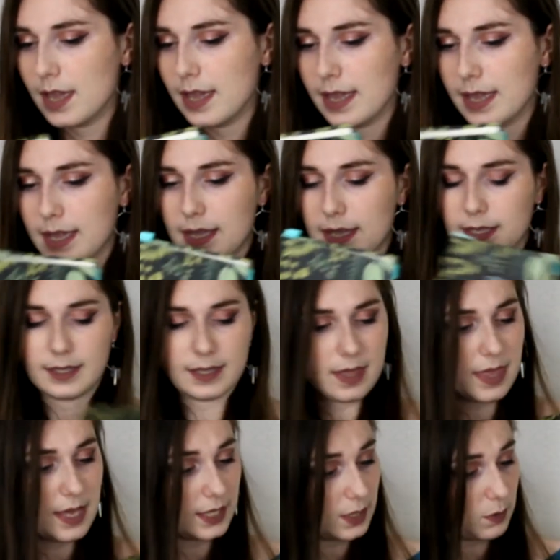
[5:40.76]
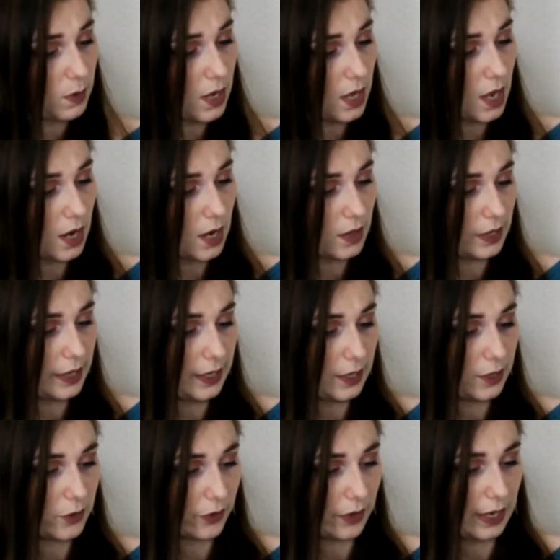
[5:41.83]
is this one, The
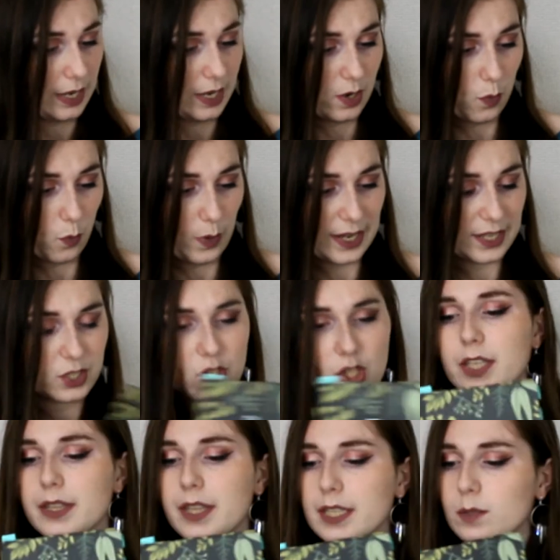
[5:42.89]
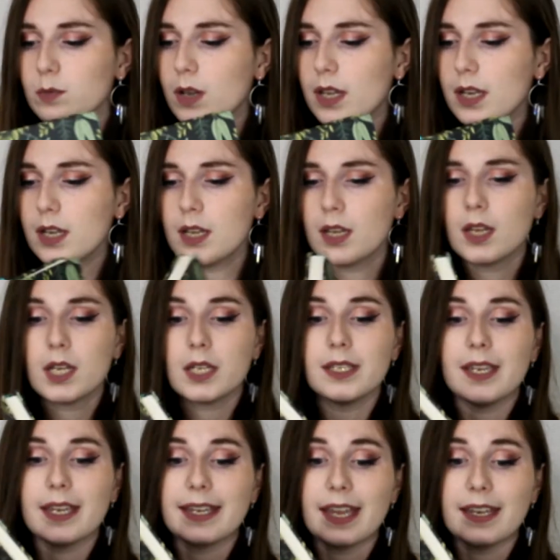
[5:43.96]
Green Witch. So this one,
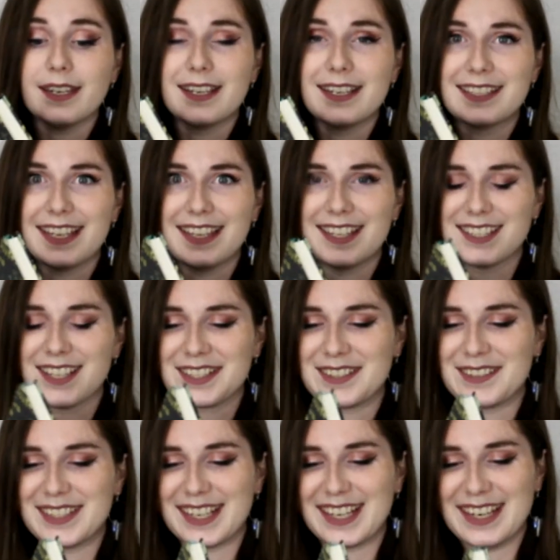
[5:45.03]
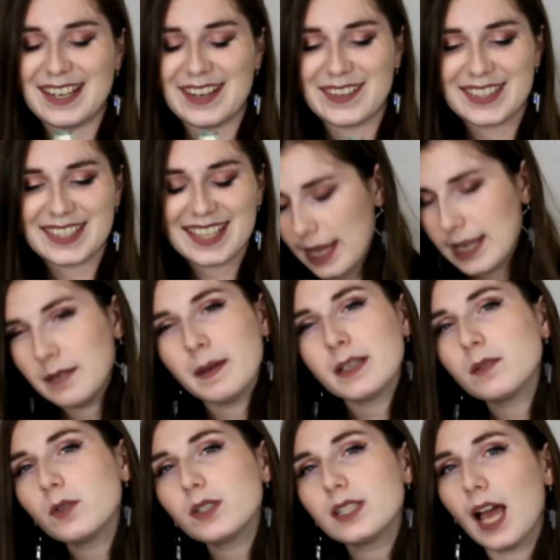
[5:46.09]
again, you can see there's lots of sticky notes. It depends
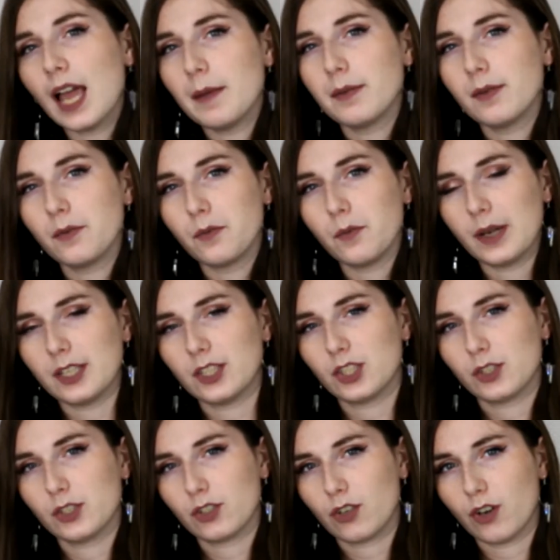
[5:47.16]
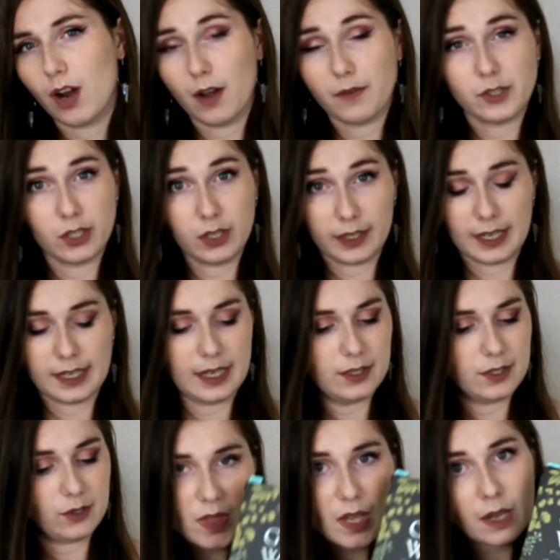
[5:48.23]
on what type of witchcraft you're looking
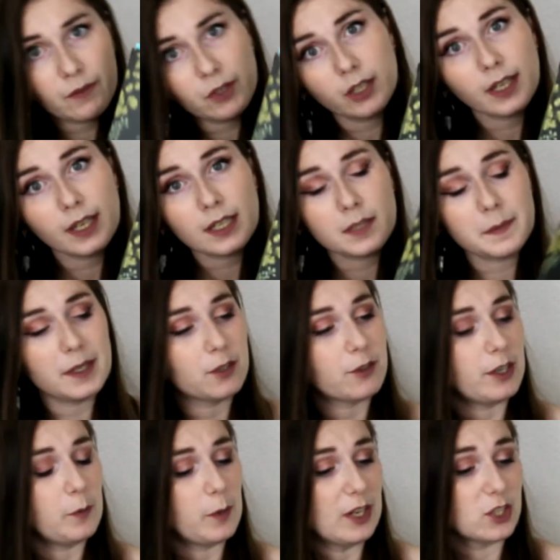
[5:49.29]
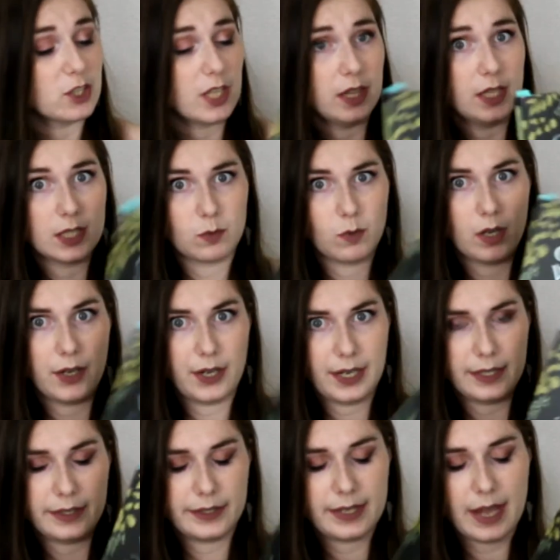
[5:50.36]
into. If you're looking into being a green witch, then this one
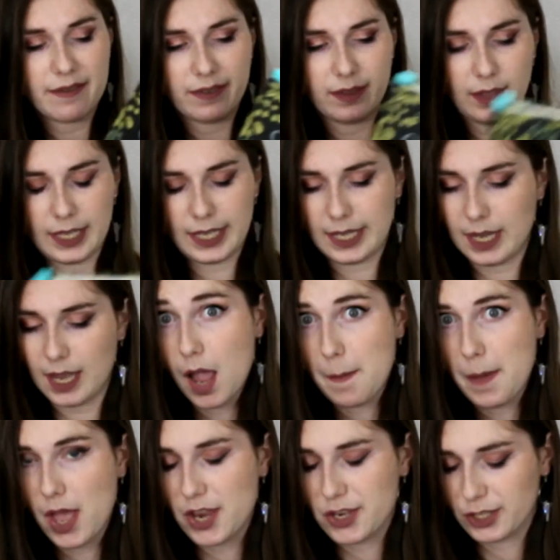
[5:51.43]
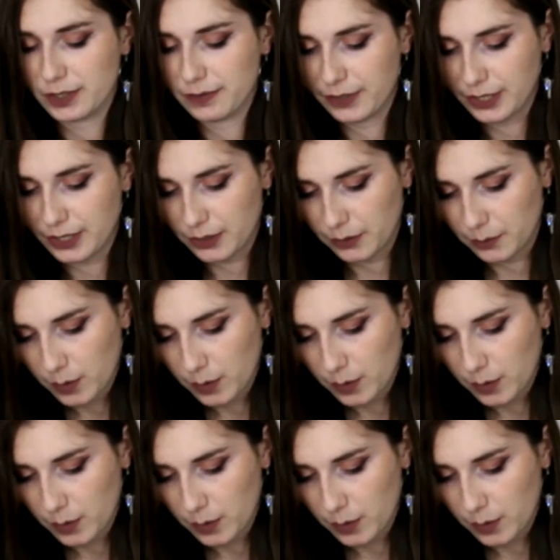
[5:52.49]
is definitely a purchase for you.